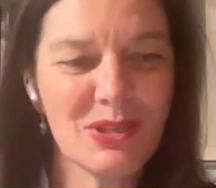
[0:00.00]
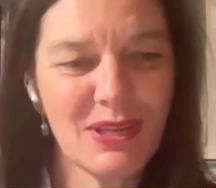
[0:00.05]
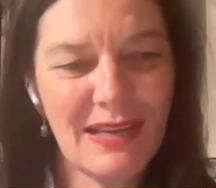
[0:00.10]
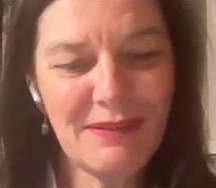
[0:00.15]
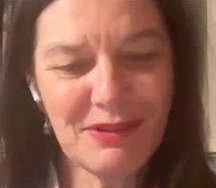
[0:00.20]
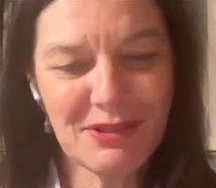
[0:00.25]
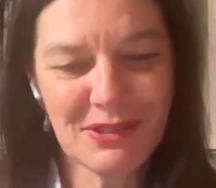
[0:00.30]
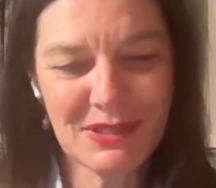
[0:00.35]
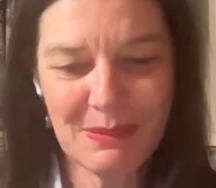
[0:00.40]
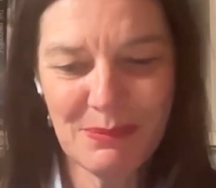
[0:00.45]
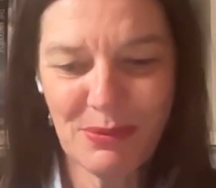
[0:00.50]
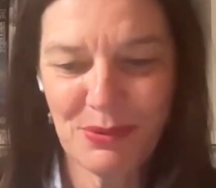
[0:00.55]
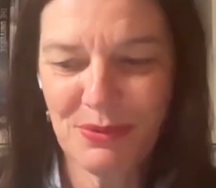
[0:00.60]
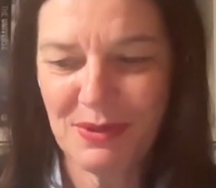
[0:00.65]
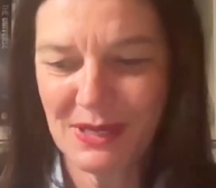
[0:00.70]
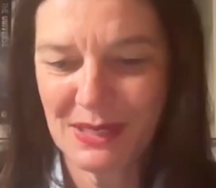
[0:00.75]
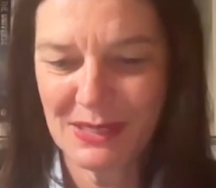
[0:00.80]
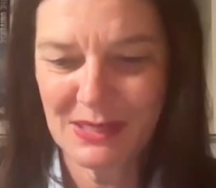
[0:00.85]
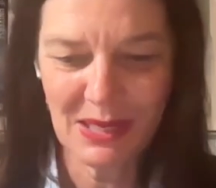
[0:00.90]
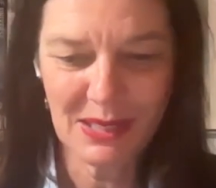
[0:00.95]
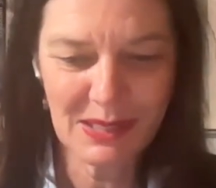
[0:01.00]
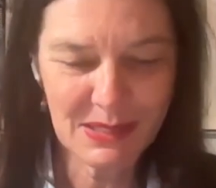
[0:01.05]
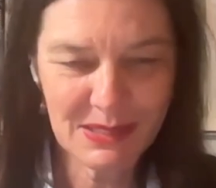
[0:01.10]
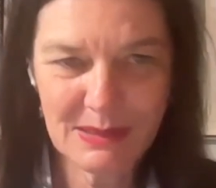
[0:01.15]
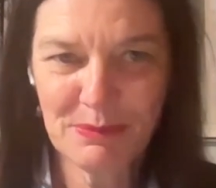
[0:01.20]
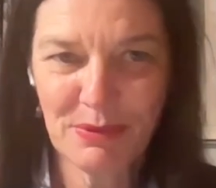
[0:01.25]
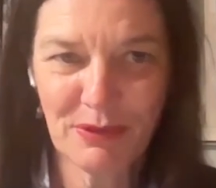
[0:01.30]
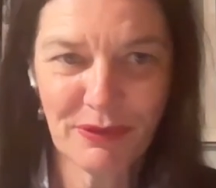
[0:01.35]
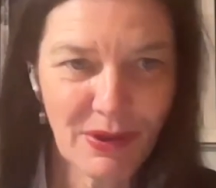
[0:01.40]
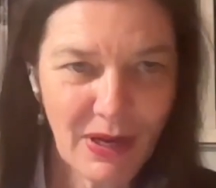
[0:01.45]
even simple things like
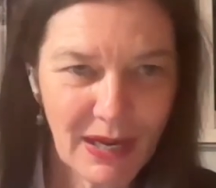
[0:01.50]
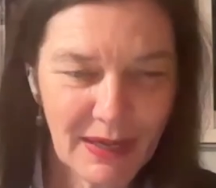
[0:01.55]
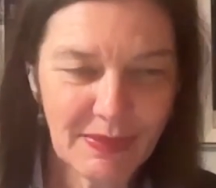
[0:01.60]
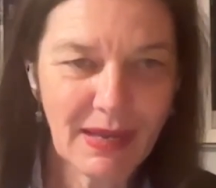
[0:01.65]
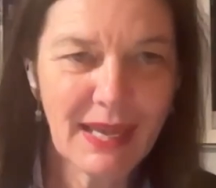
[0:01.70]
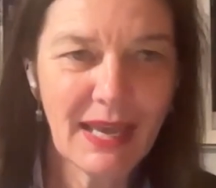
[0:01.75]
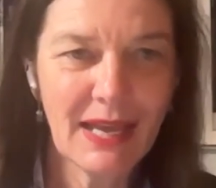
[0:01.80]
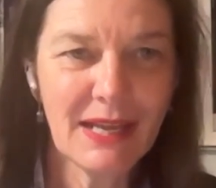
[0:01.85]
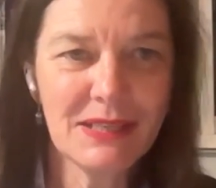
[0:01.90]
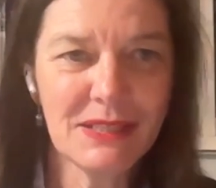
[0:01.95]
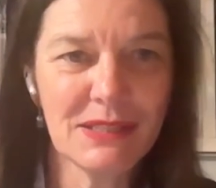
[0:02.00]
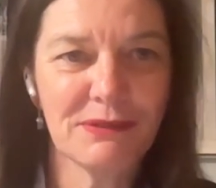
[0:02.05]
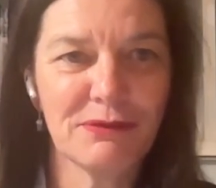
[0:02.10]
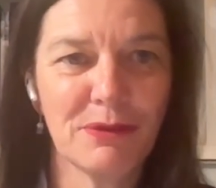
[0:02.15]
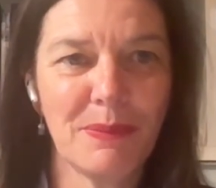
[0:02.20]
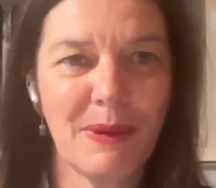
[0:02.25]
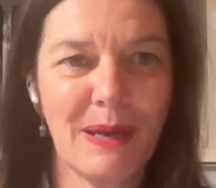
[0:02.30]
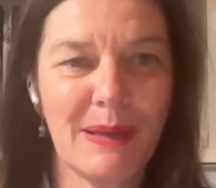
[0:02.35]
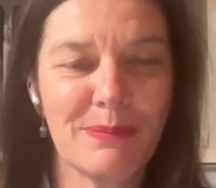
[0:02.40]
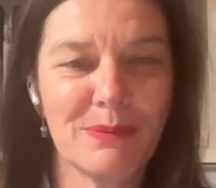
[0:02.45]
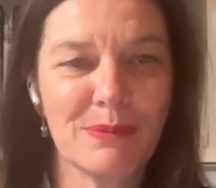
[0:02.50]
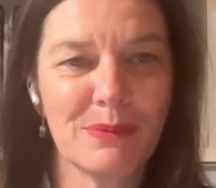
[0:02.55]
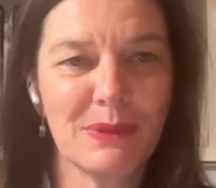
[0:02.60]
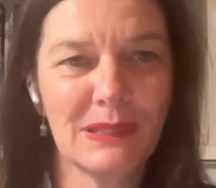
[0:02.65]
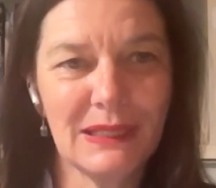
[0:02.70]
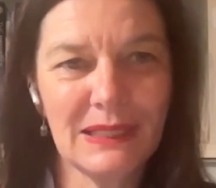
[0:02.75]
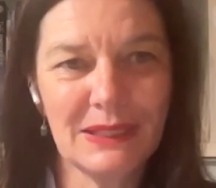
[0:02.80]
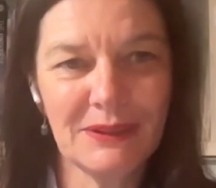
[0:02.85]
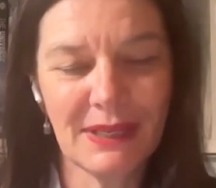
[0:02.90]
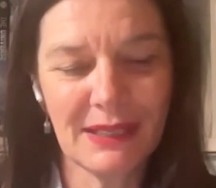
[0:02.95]
simplifying the calendar for people,
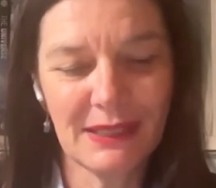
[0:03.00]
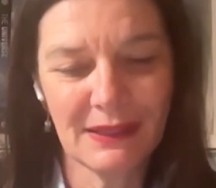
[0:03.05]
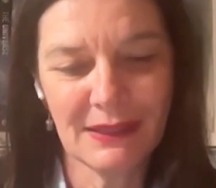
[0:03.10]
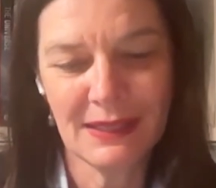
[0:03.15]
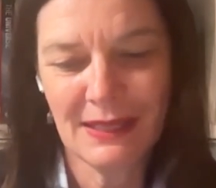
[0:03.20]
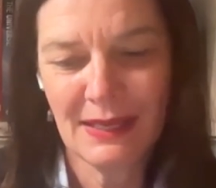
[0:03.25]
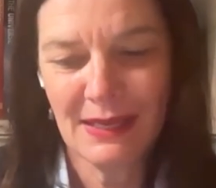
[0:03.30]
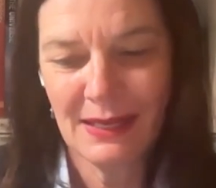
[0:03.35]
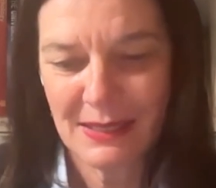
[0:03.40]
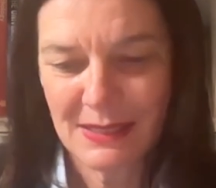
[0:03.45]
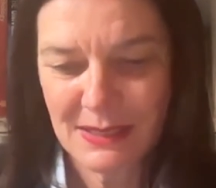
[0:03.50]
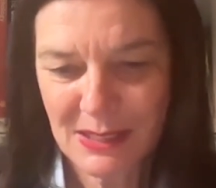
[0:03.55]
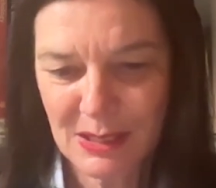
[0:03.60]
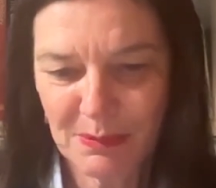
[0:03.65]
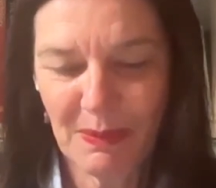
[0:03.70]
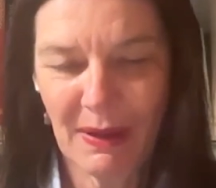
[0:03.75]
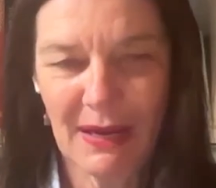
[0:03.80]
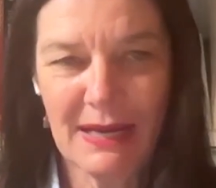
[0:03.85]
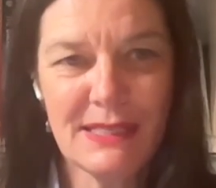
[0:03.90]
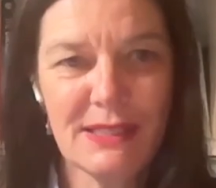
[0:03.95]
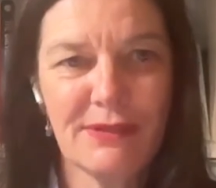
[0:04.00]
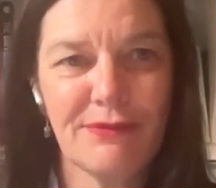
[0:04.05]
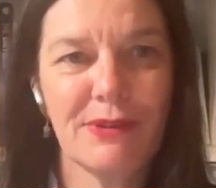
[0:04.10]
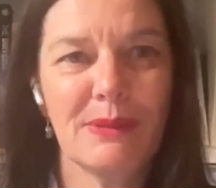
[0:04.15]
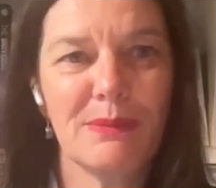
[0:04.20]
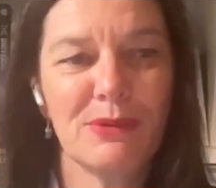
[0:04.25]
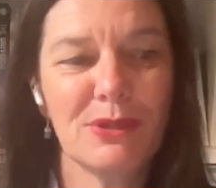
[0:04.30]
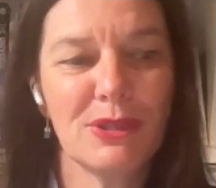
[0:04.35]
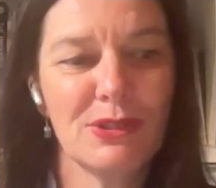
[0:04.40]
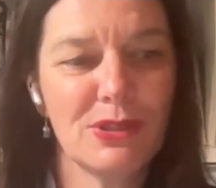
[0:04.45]
clearing space for
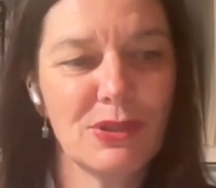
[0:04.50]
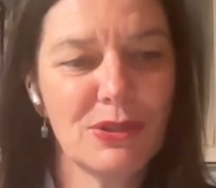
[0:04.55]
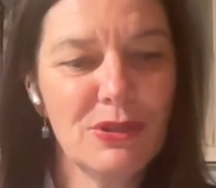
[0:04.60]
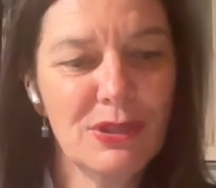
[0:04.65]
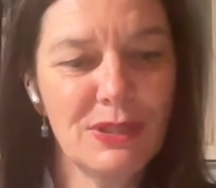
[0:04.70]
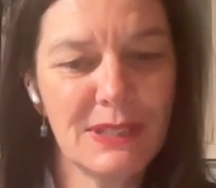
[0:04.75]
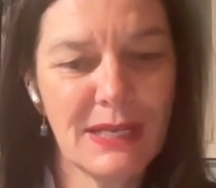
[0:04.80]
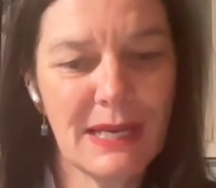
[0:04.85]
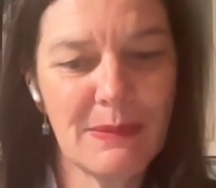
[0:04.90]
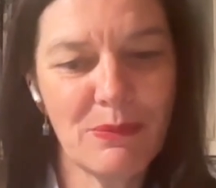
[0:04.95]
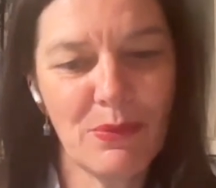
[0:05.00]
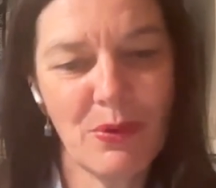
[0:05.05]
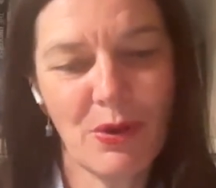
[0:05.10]
them to do deep